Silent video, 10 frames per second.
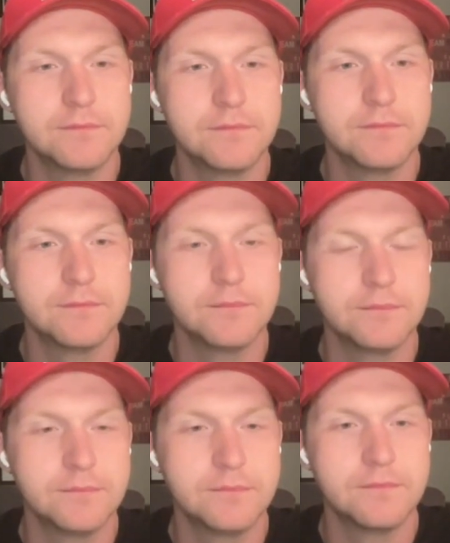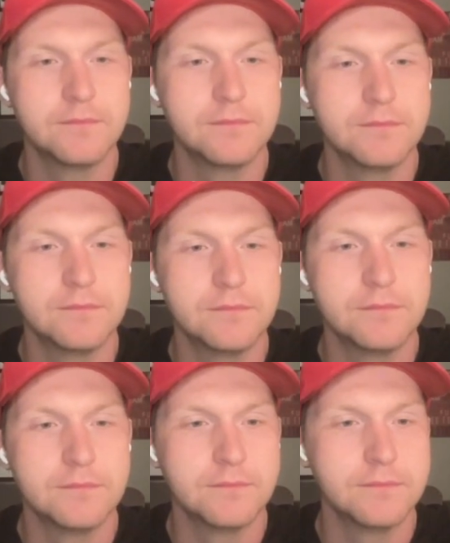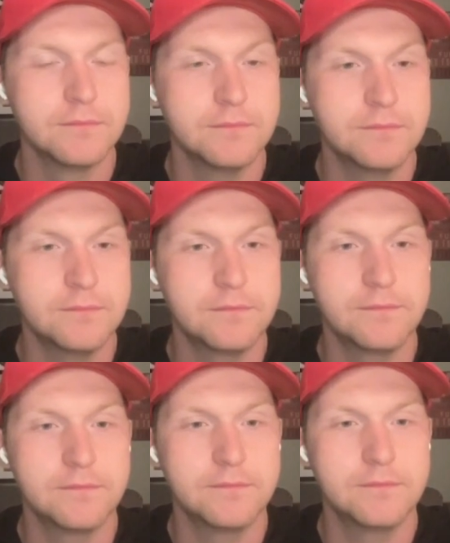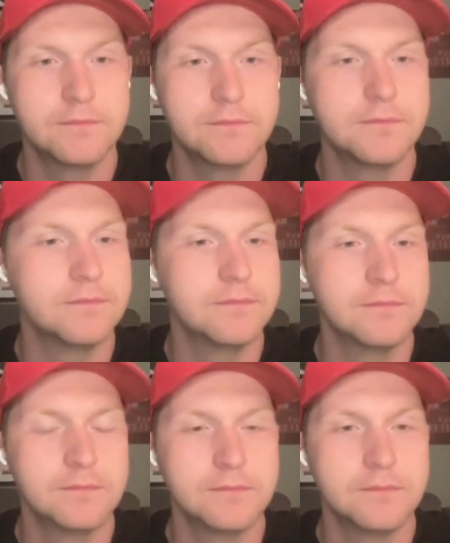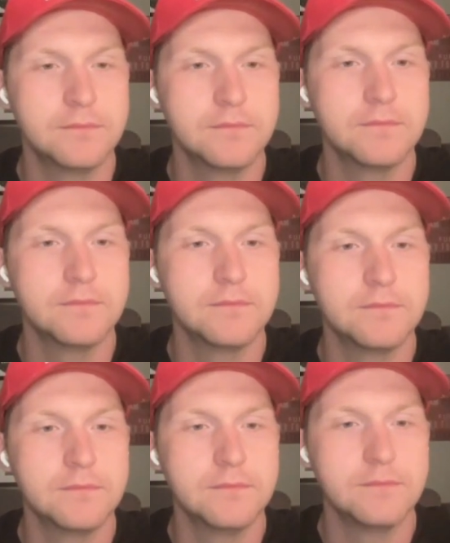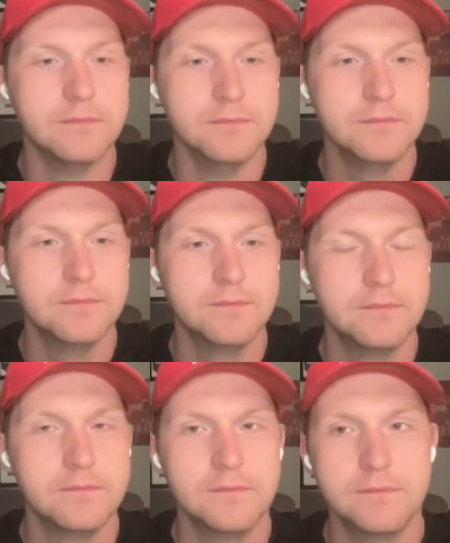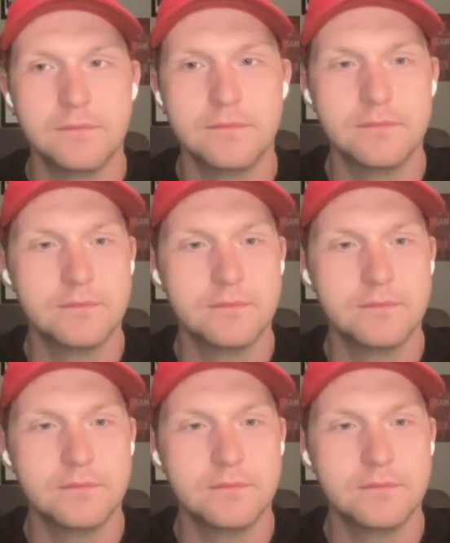[no speech]